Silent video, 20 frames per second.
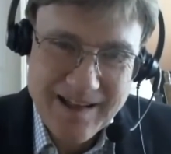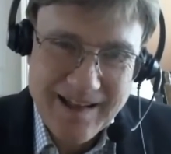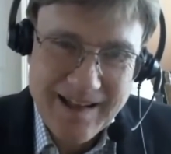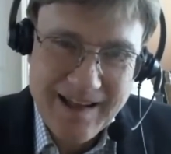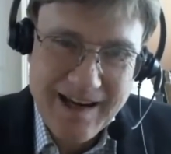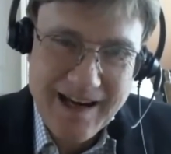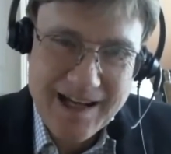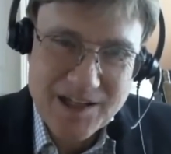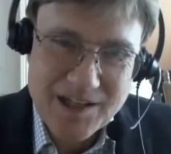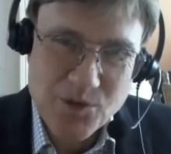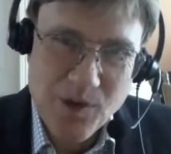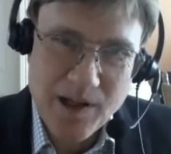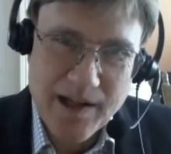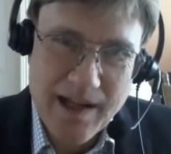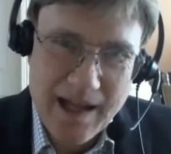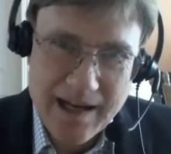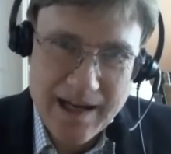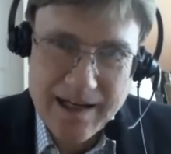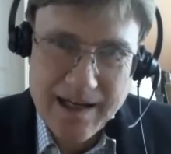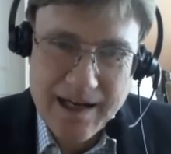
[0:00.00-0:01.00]
And
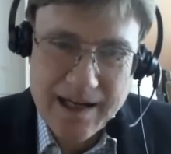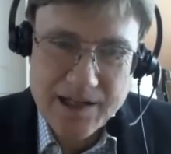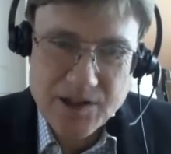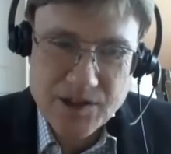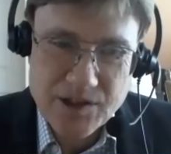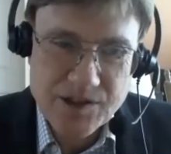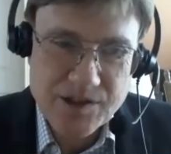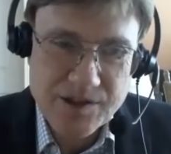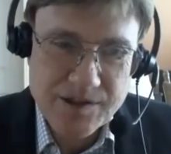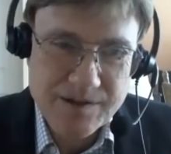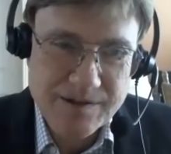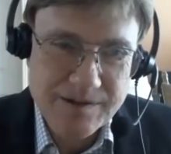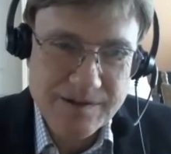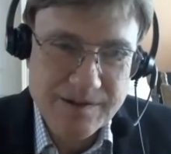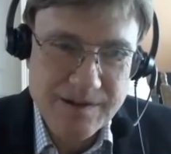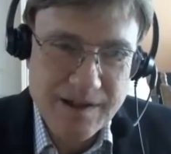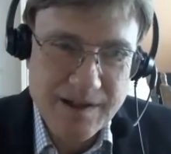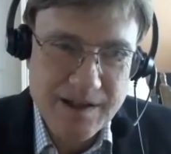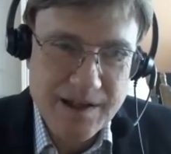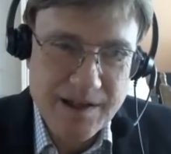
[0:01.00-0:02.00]
Oswald had connections
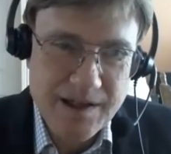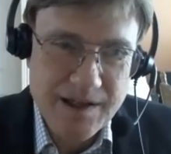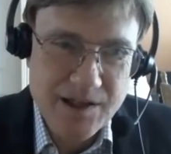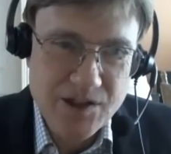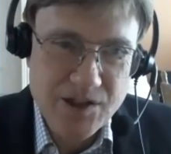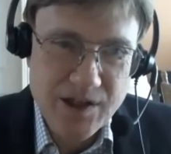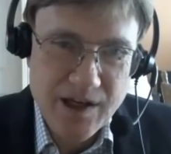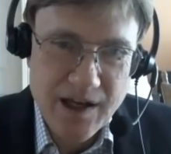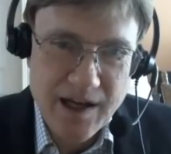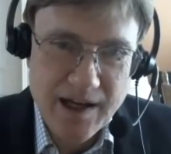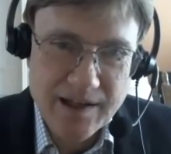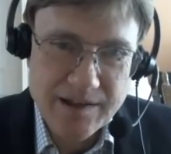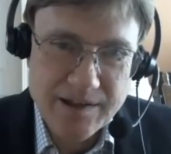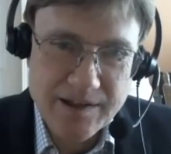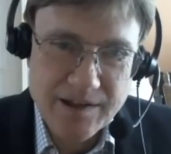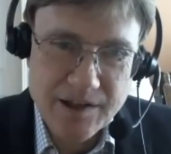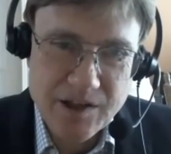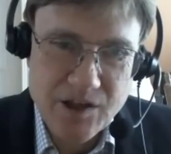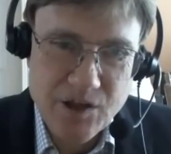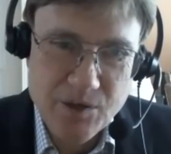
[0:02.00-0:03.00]
to the DGI,
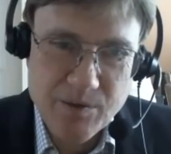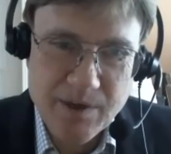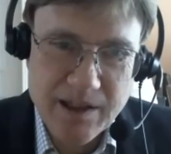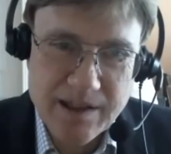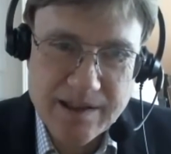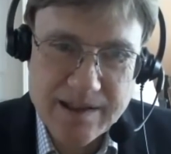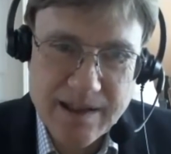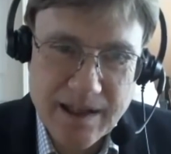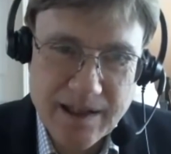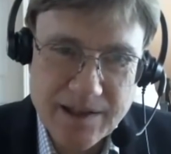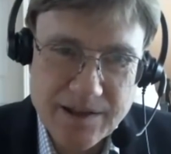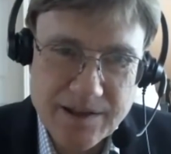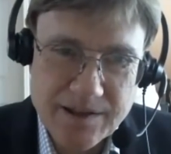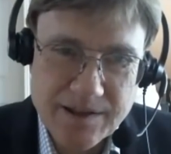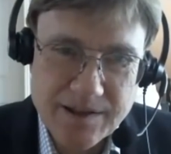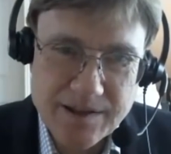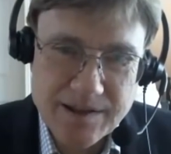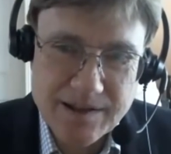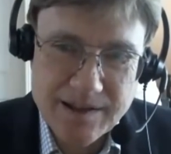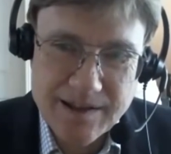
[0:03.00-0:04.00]
to the Cuban
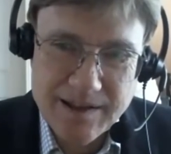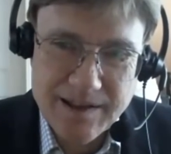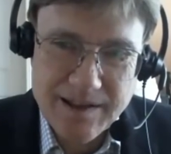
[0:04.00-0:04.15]
intelligence.